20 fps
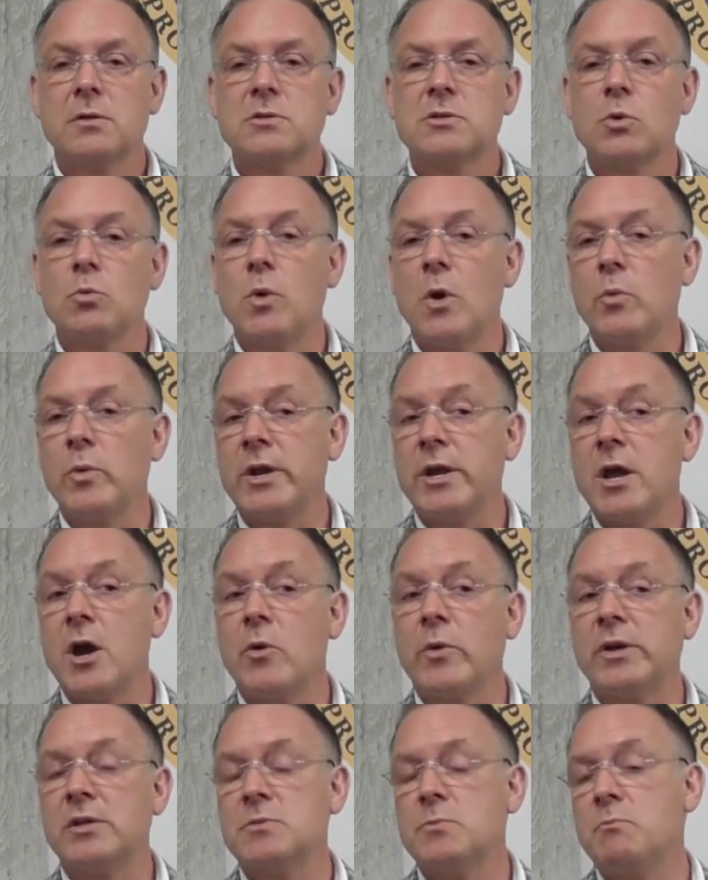So what we
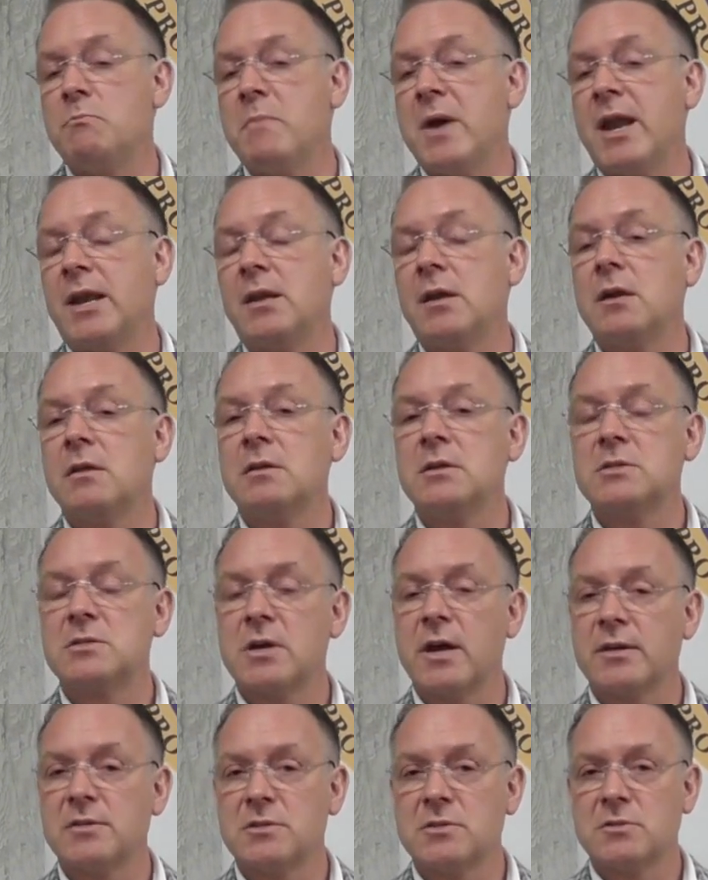know is many of
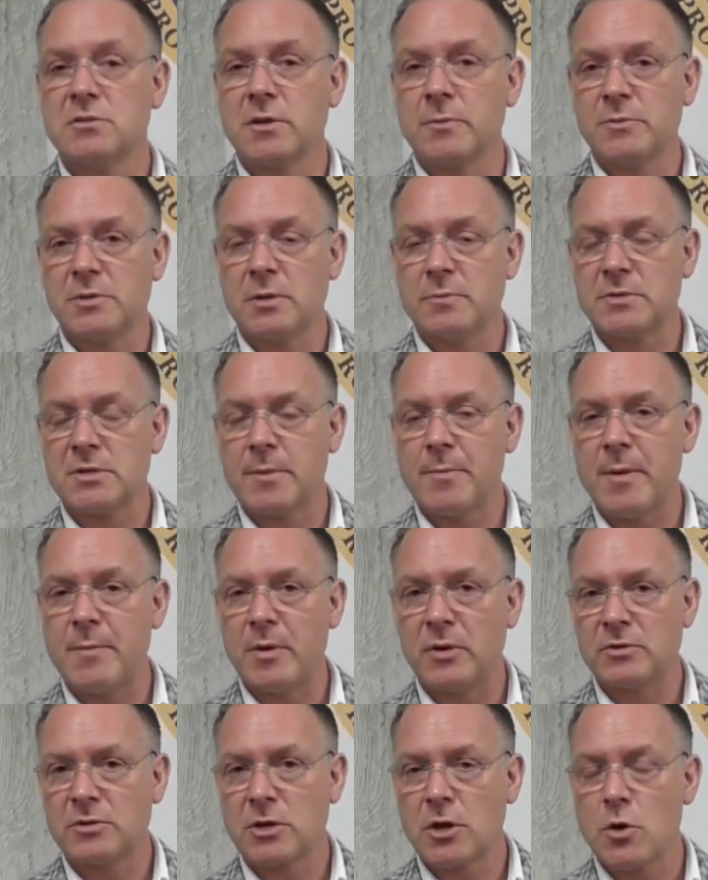these signs and symptoms I'm
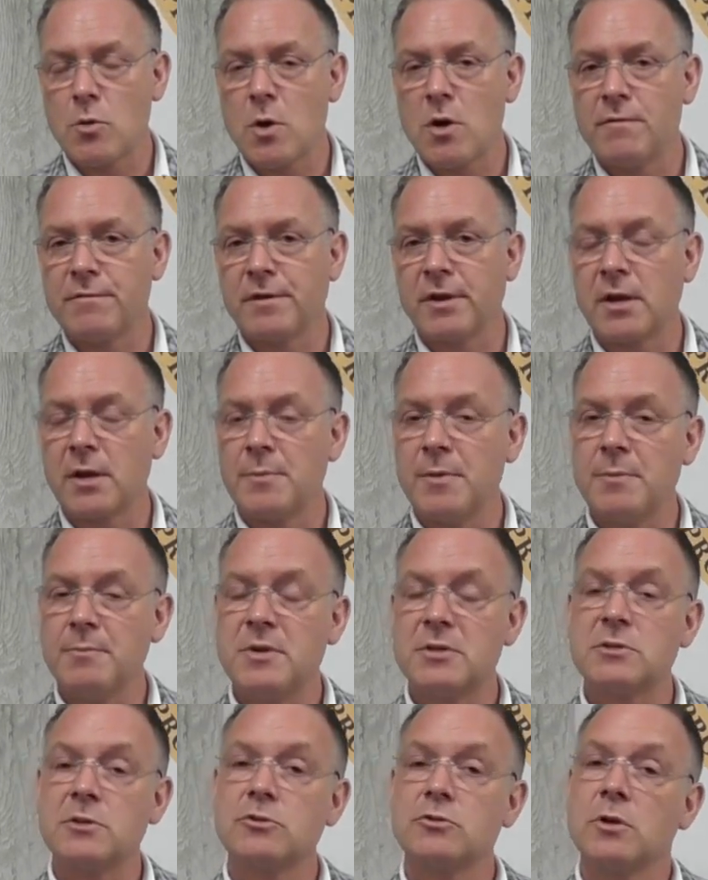about to go over can
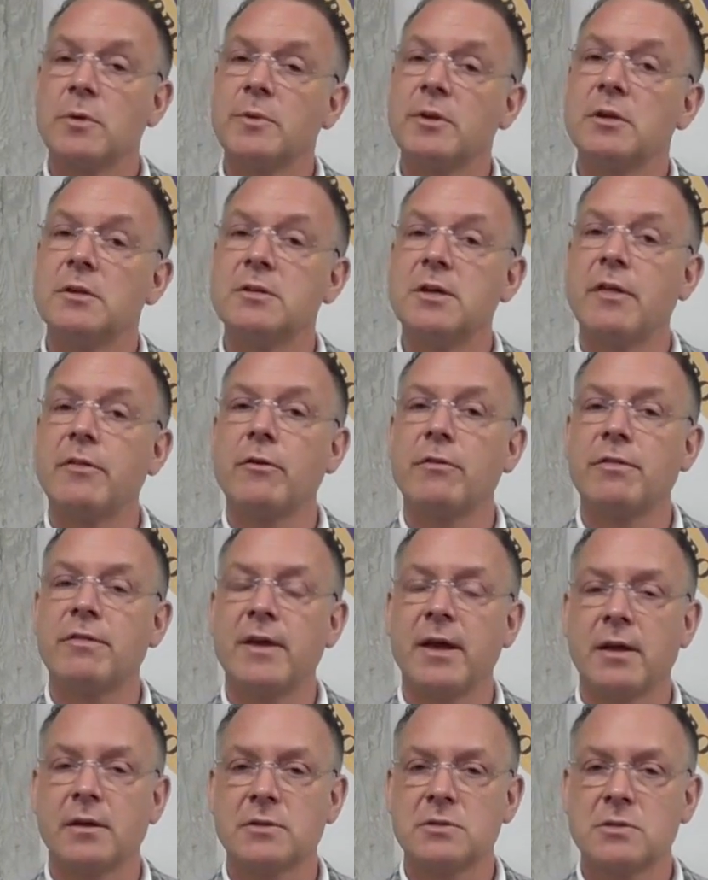be misattributed to other
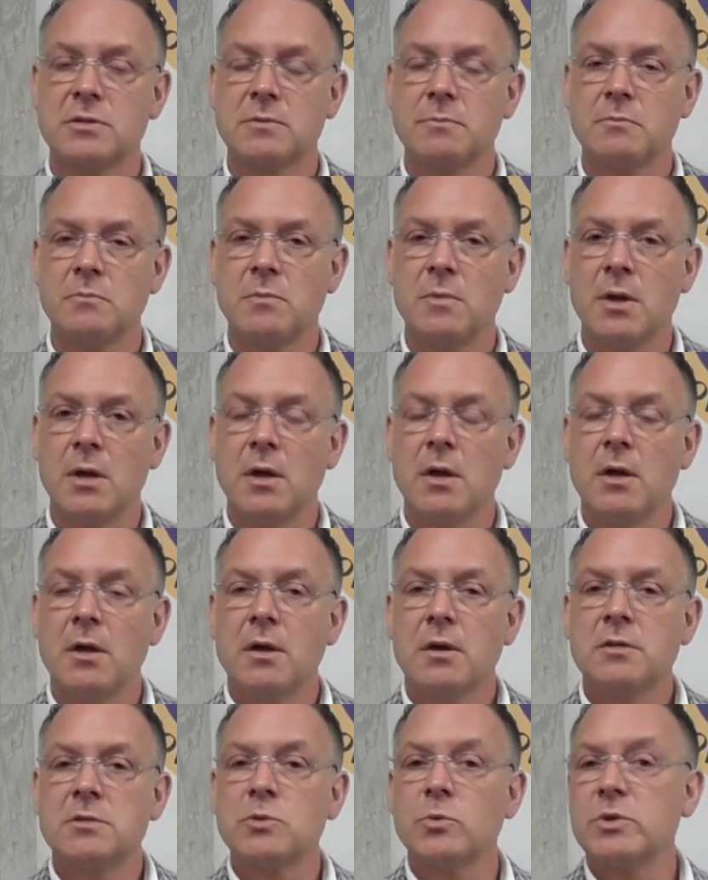things.
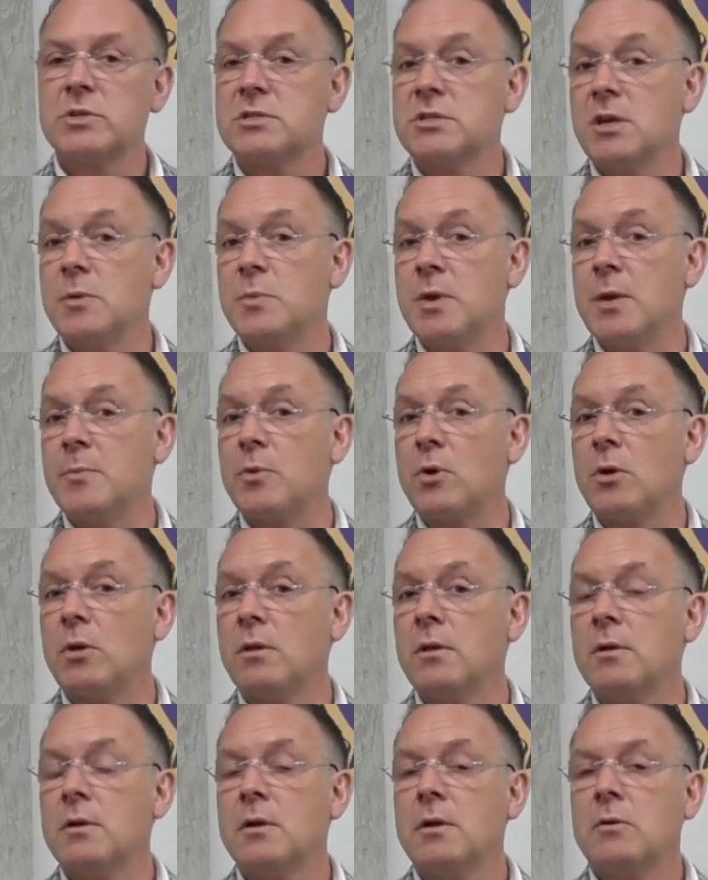So we see
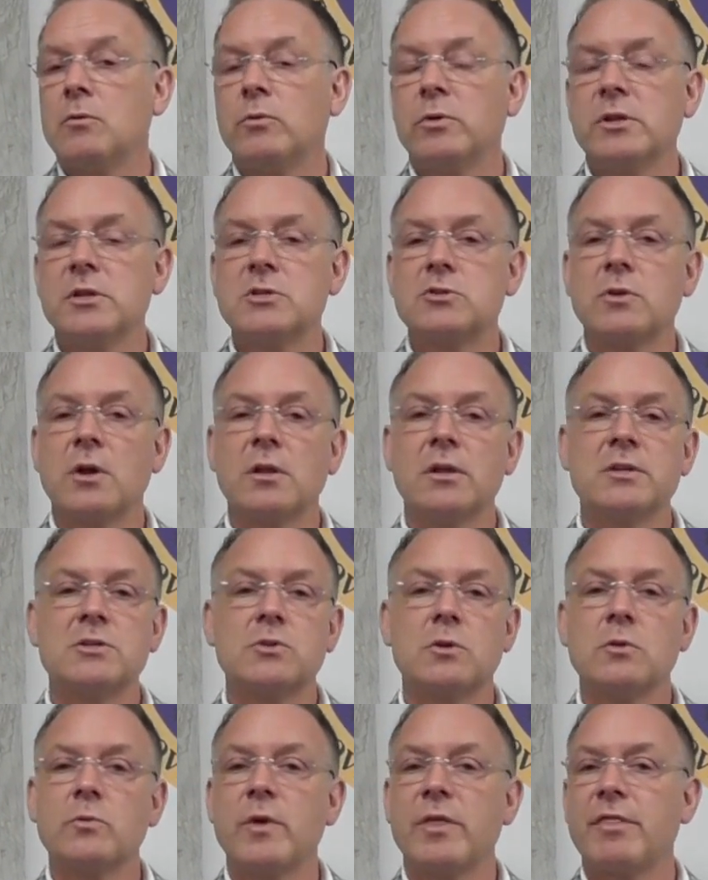people really
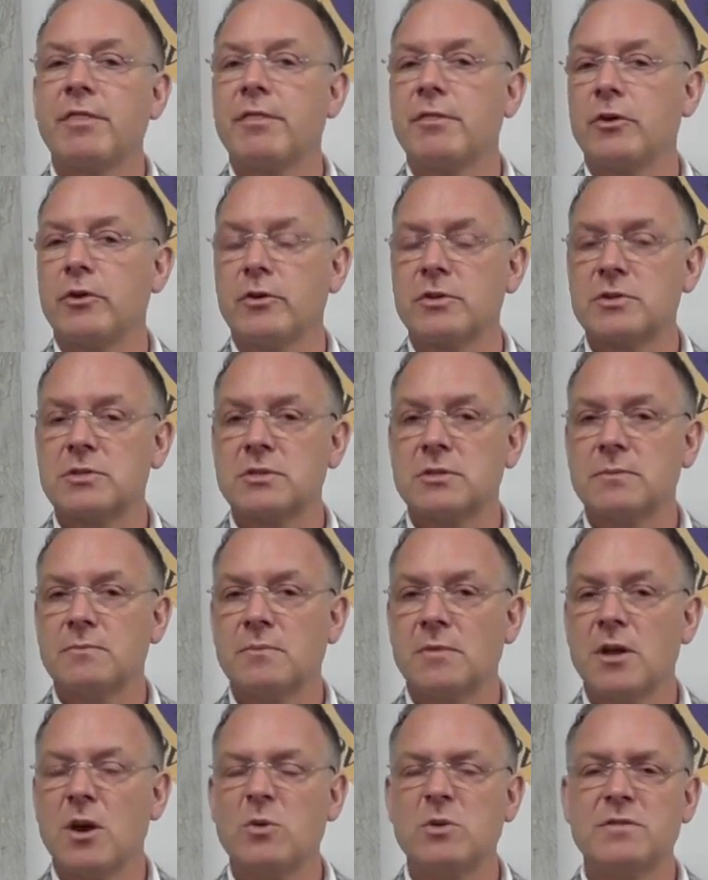struggling sort of with thirst.
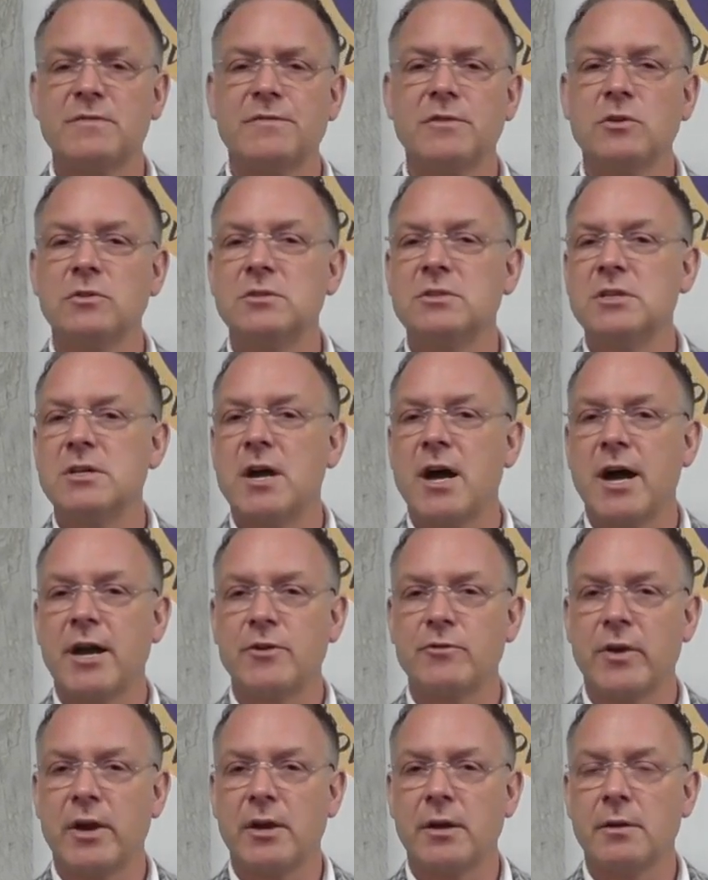They always feel
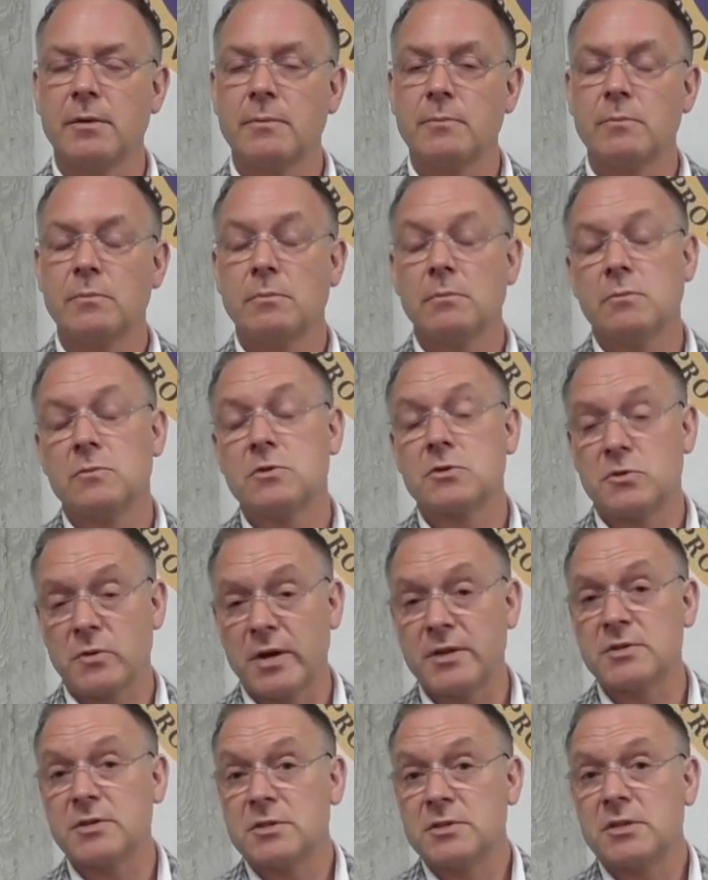dehydrated.
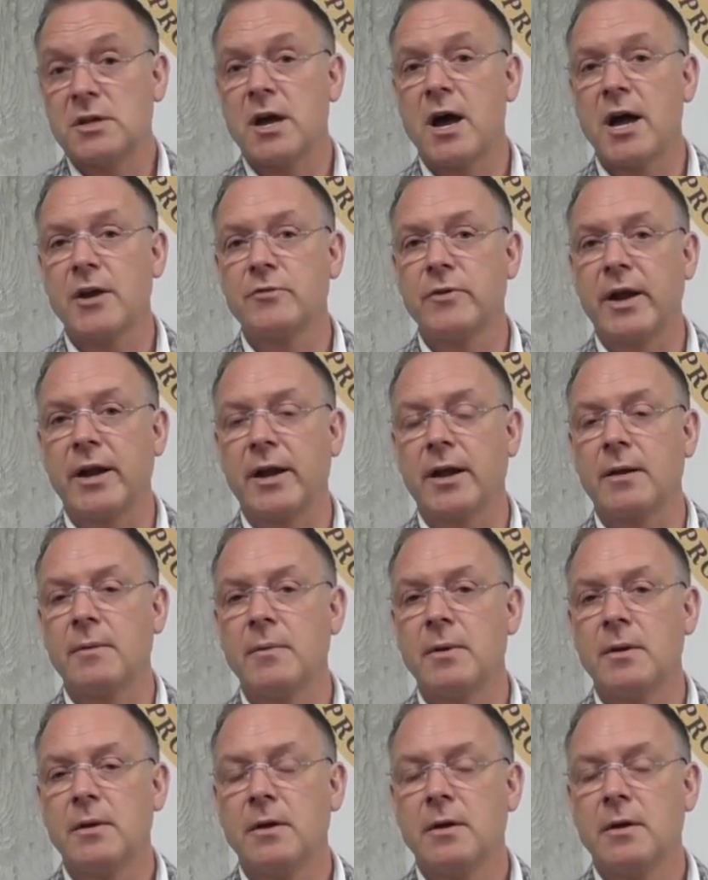Stress is dehydrating.